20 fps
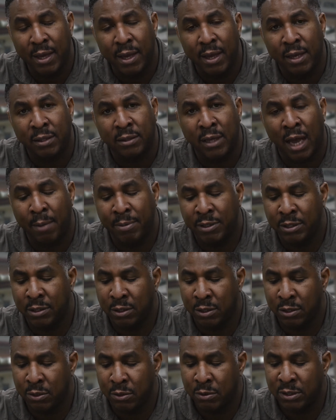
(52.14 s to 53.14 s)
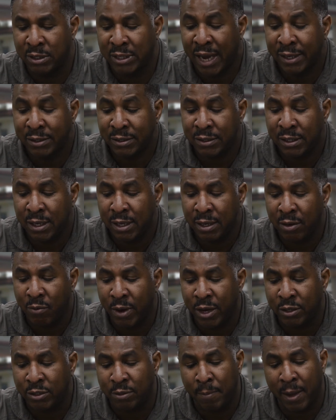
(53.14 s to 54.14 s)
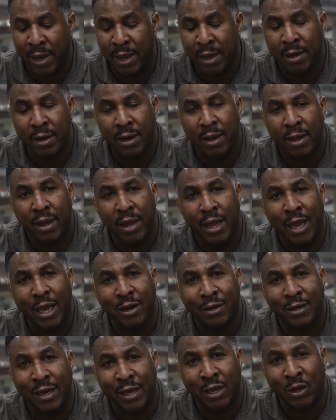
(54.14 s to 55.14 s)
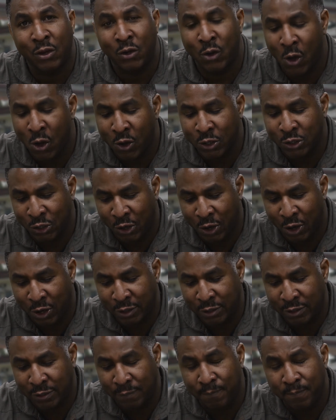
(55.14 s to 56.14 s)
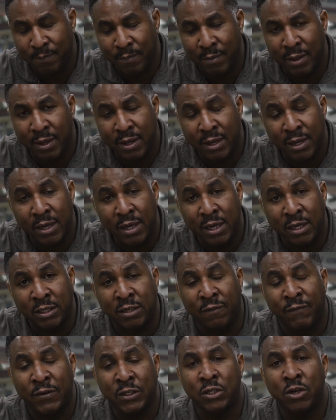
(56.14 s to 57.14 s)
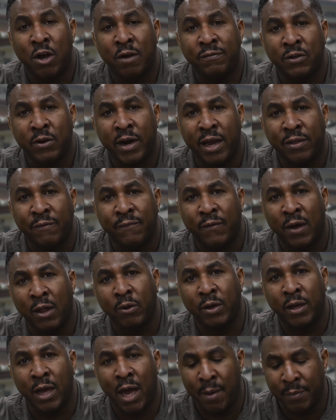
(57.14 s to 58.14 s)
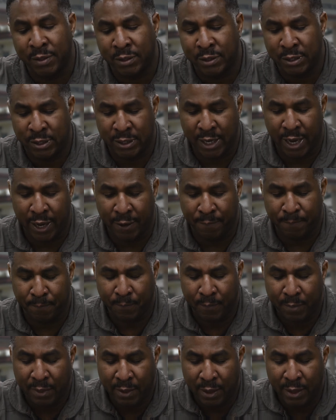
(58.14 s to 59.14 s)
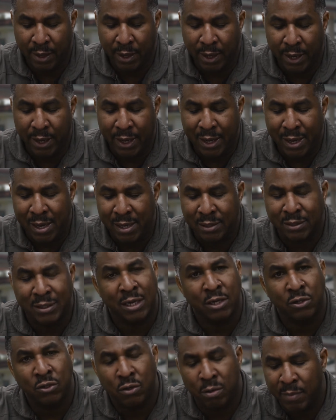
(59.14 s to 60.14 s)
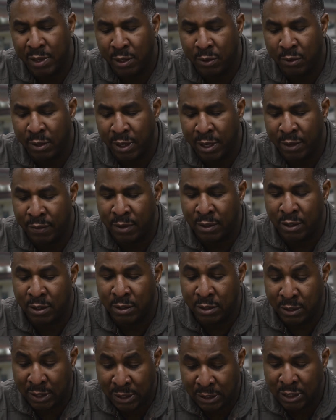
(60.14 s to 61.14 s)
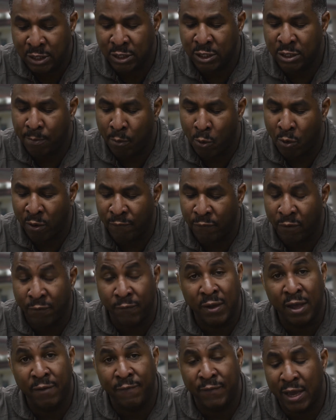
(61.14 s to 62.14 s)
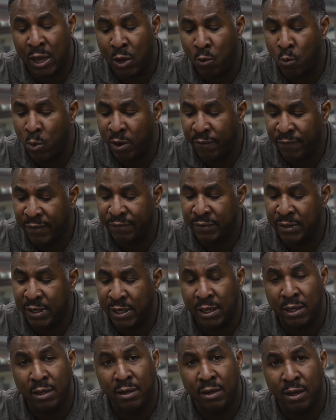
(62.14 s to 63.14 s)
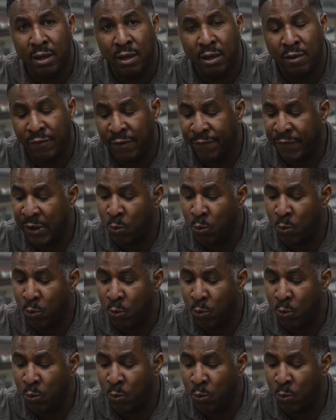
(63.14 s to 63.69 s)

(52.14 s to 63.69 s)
His hobbies include sightseeing around Japan and taking long jogs. His division officer had the following comments to say. He is instrumental in the distance support for VFA 115, VFA